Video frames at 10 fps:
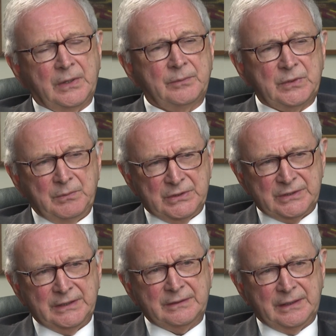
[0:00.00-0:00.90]

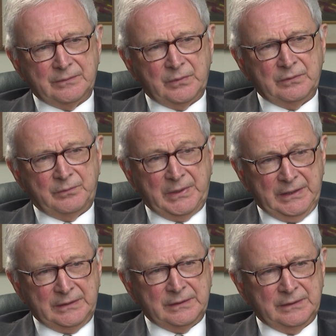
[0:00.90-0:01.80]
optimistic that we've
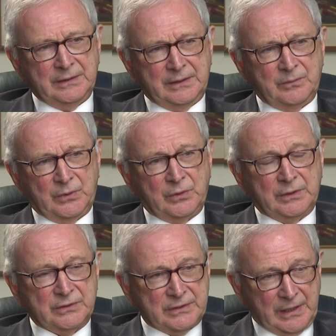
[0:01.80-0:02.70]
peaked and we're going
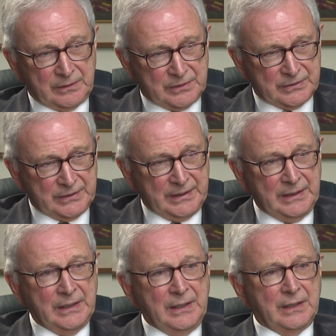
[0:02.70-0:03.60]
to start to
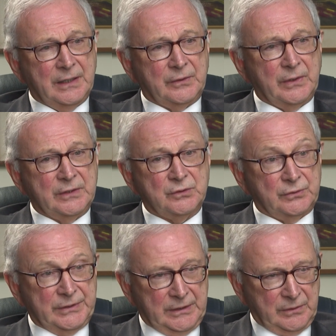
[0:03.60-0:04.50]
see a gradual
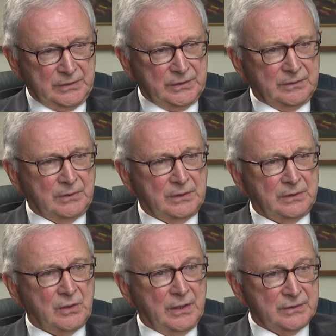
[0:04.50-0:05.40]
decrease in
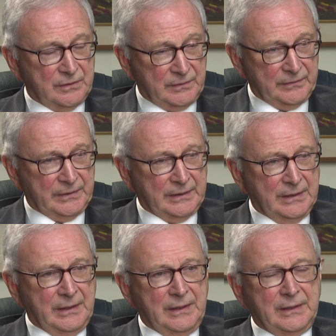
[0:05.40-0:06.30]
cost of living.
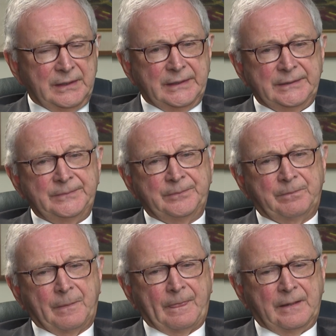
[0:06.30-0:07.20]

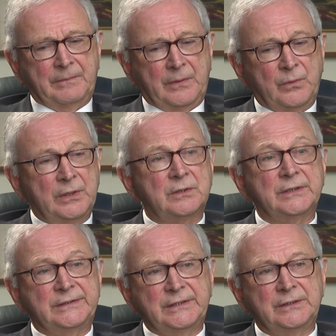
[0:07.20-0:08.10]
But we'll
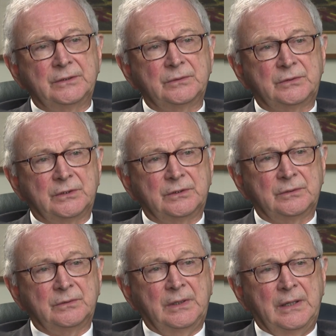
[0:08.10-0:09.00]
continue to
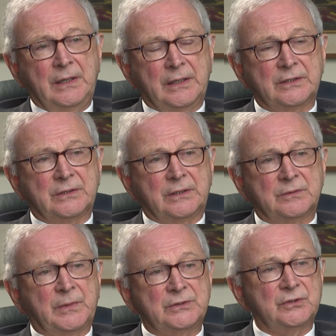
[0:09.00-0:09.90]
do
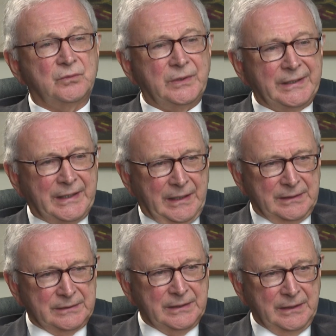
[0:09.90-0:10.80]
as much as we
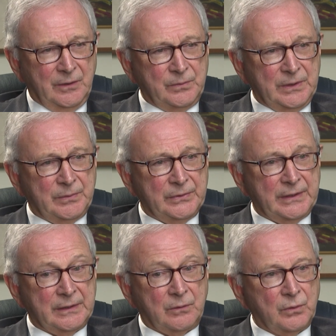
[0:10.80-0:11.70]
can to help people
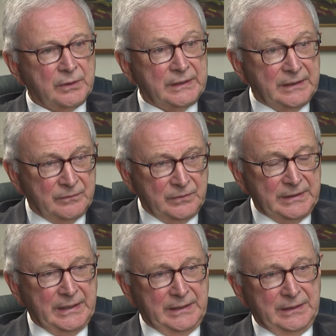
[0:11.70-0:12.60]
that are working every
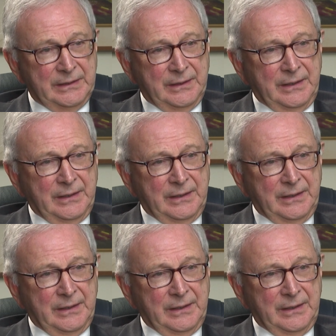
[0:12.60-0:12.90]
day